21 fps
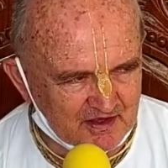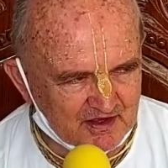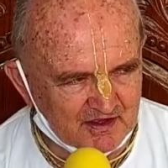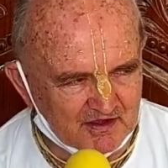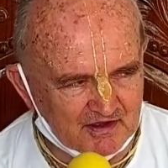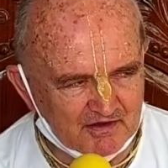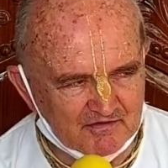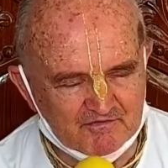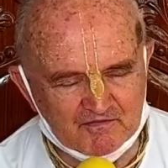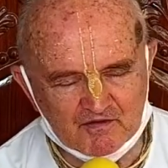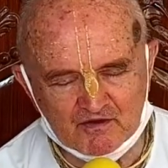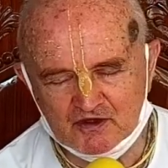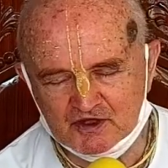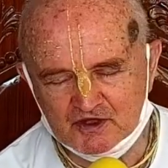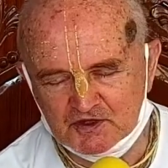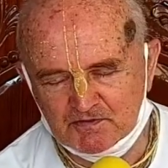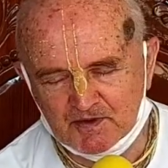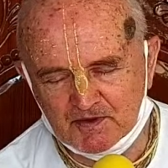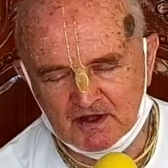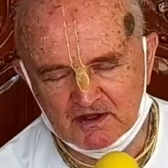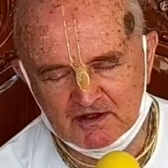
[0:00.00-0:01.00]
for
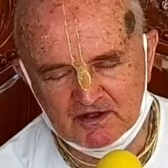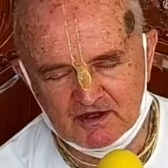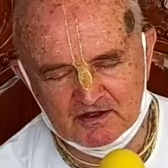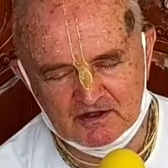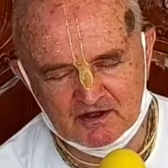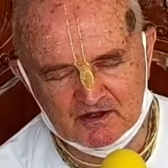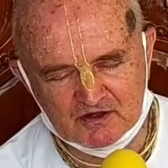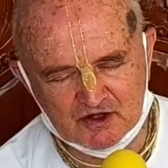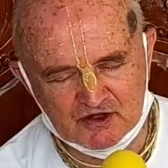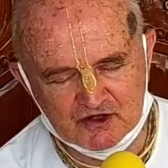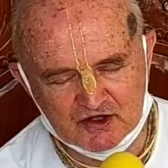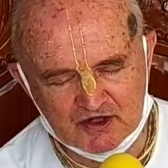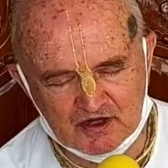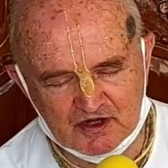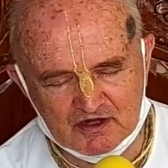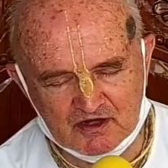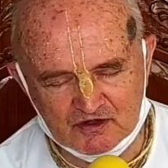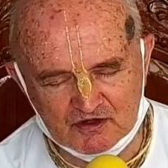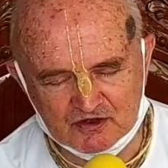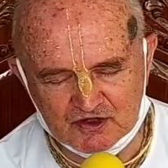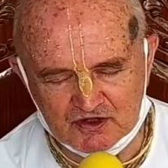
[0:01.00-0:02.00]
spreading the Krishna
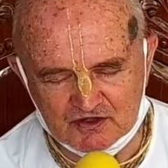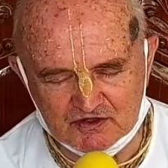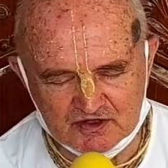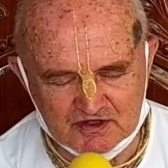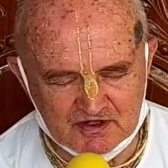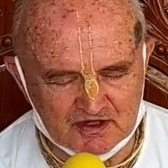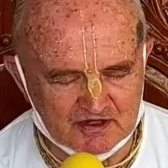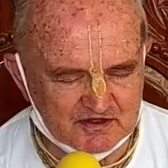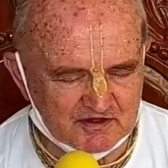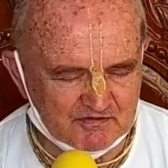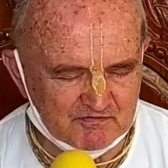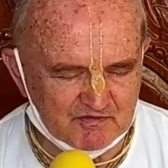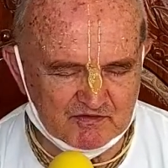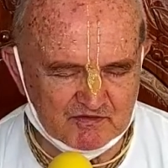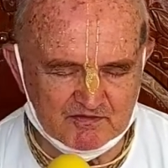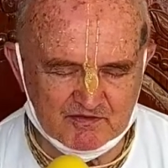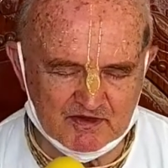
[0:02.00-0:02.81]
consciousness movement.